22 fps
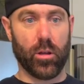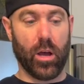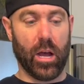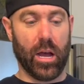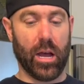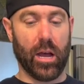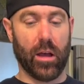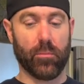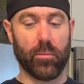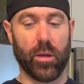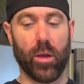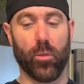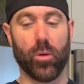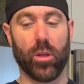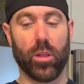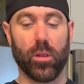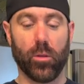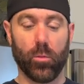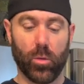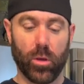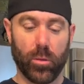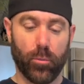
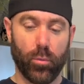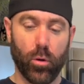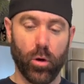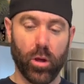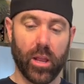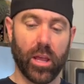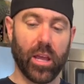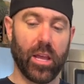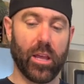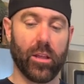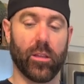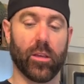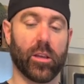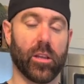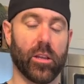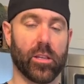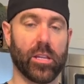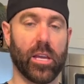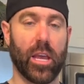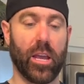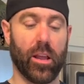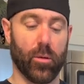and we put it in the
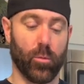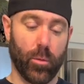container,